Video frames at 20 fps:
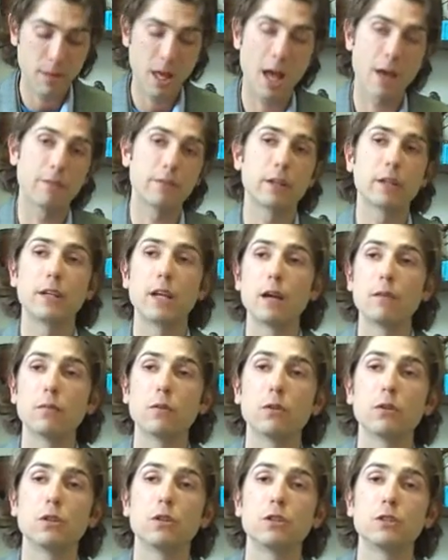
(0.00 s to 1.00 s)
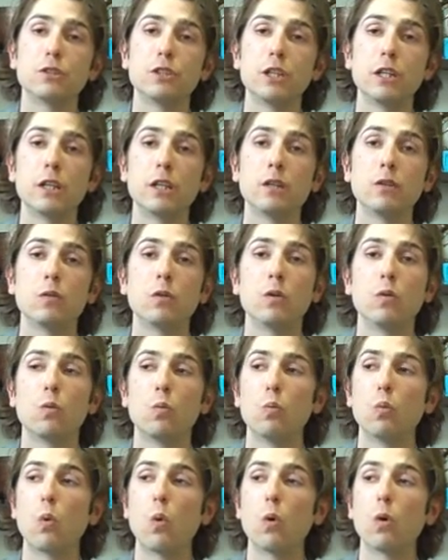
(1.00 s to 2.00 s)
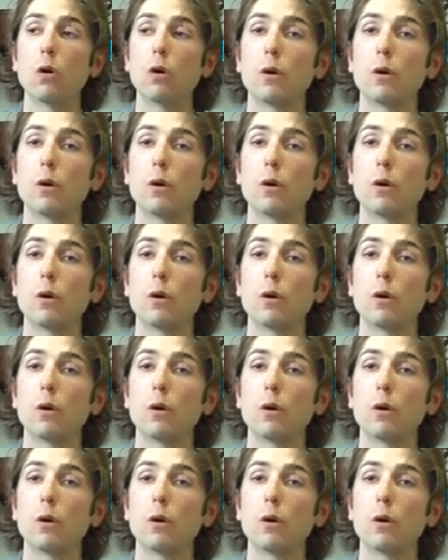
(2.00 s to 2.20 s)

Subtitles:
having never seen war.